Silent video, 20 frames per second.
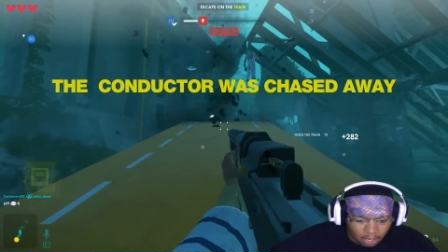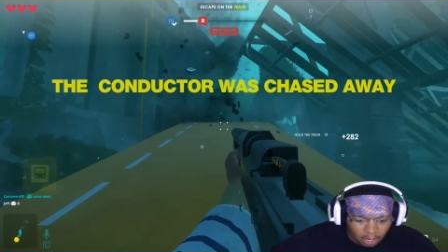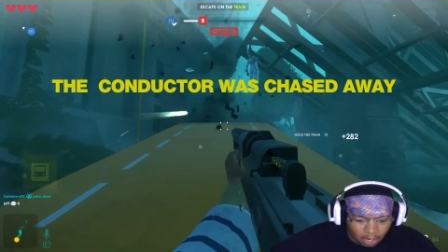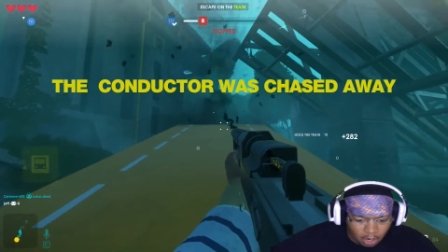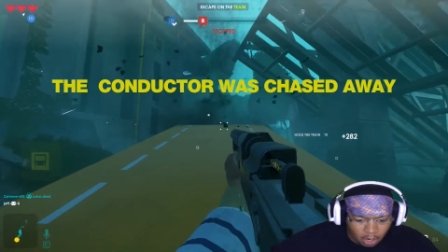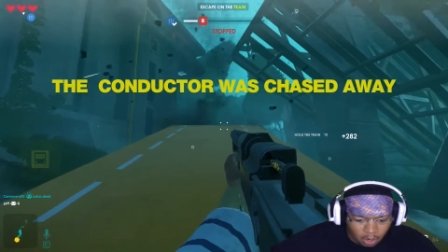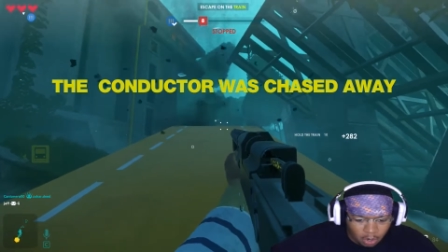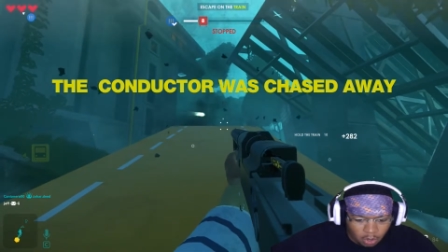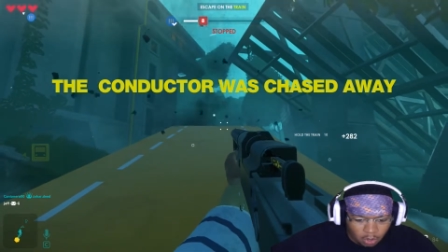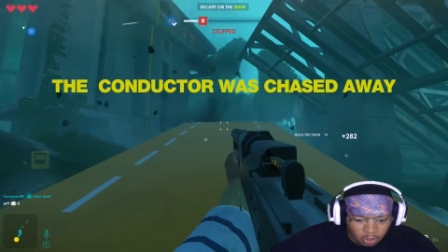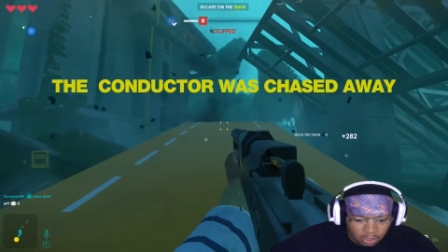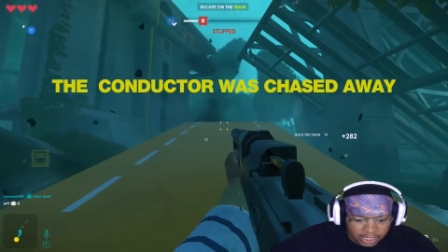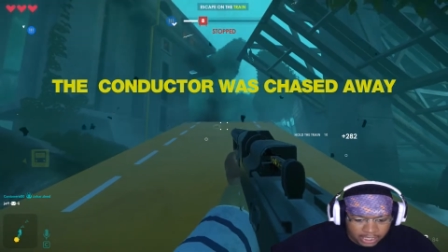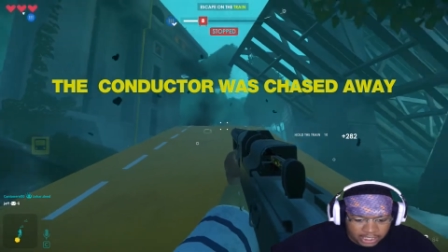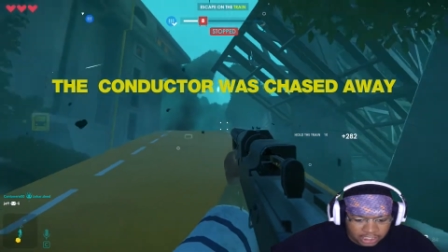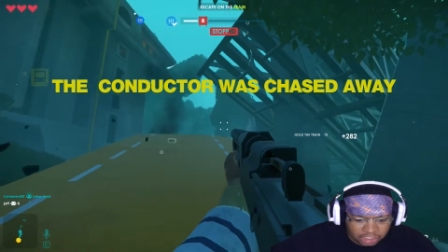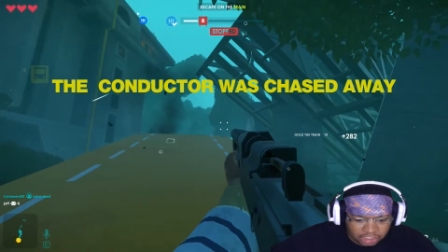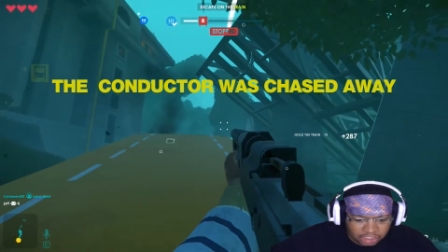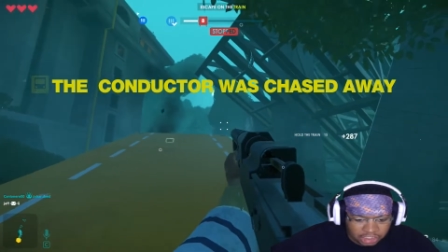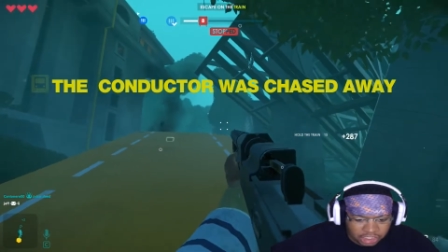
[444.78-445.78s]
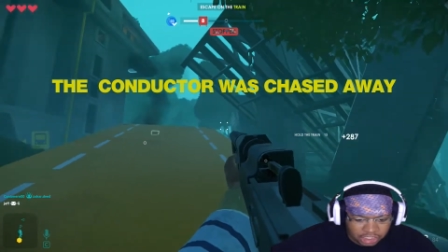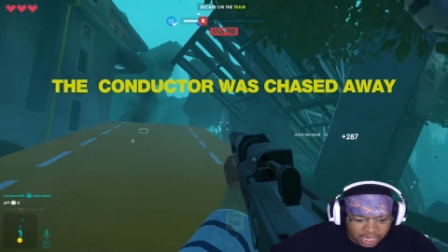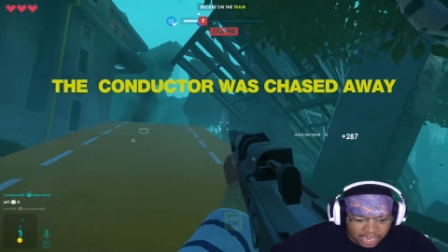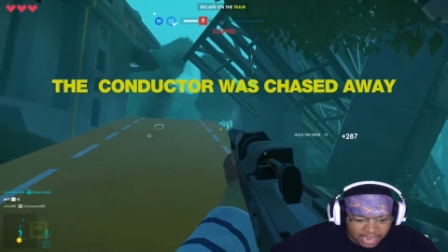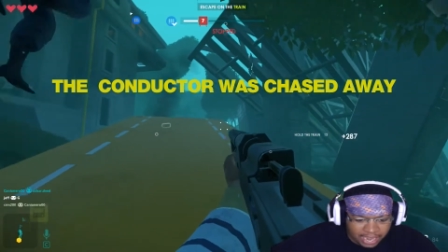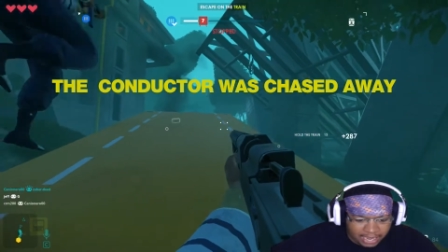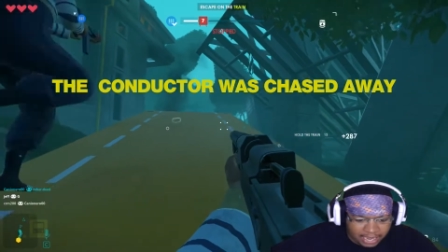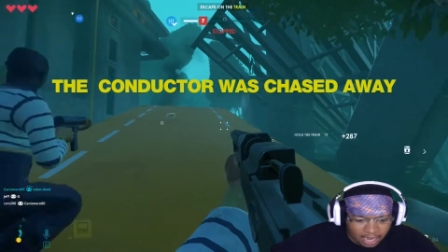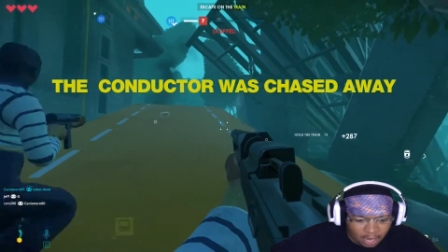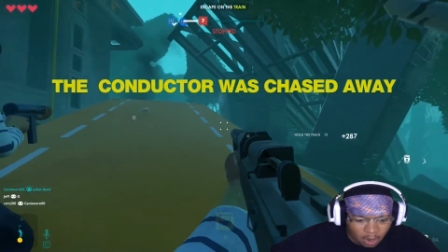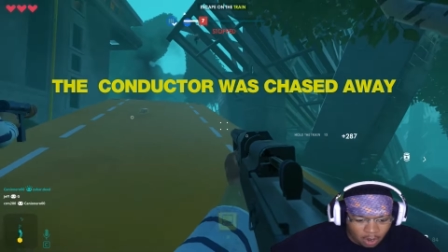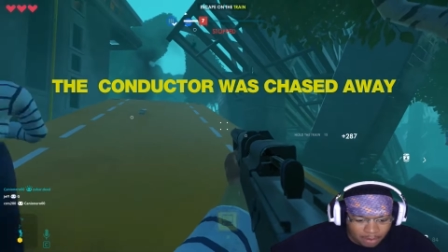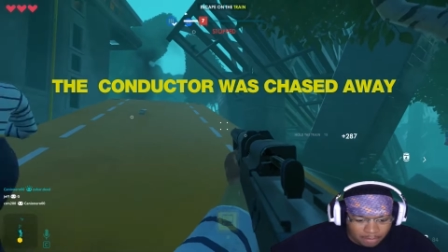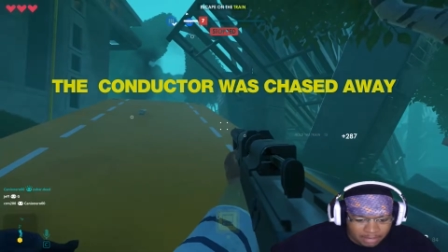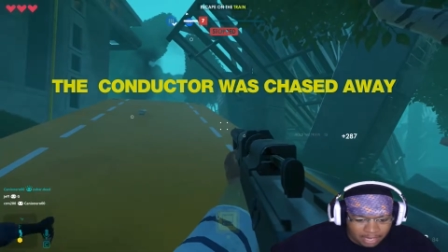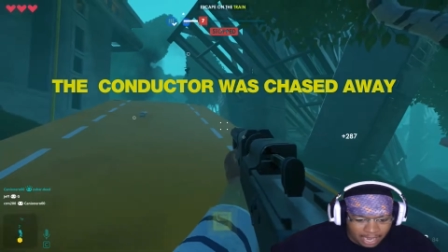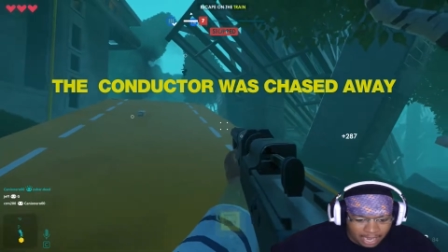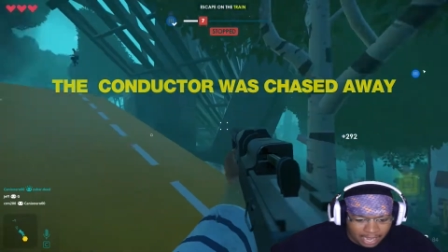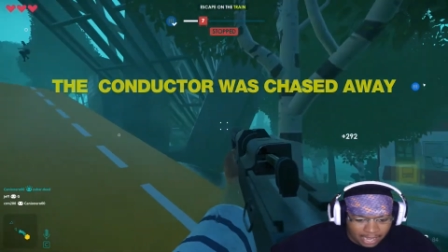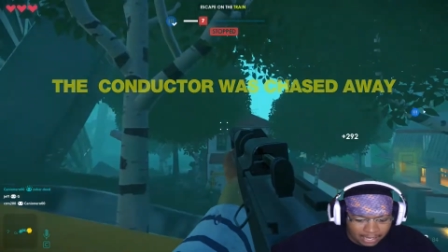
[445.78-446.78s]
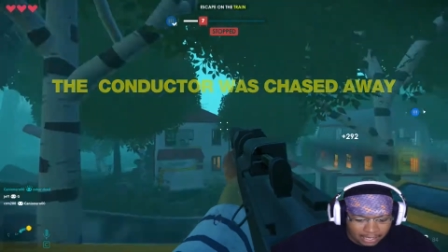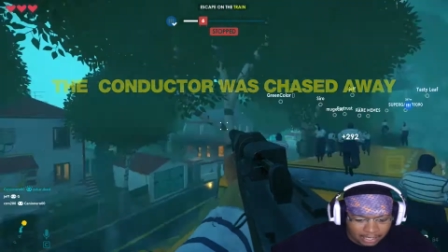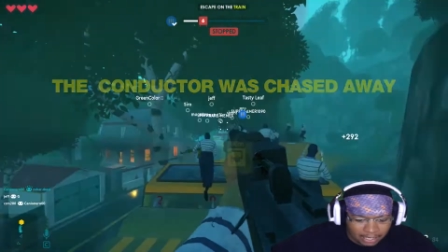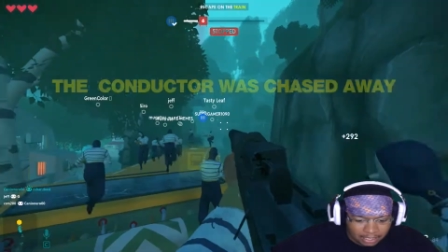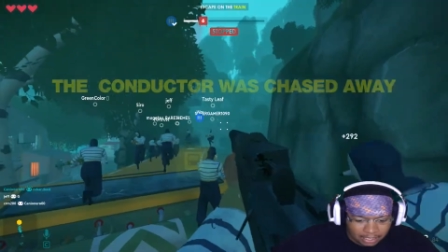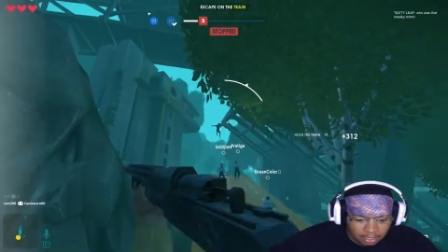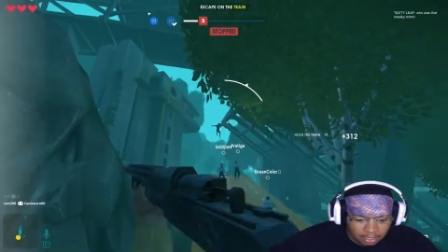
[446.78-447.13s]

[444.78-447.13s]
Holy shit. No, I'm not.